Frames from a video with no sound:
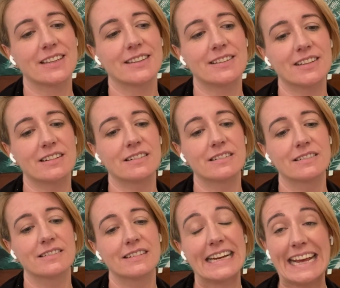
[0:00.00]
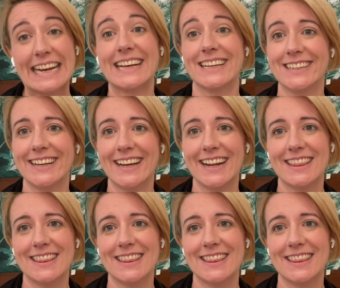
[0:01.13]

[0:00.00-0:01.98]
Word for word: so I get it, and I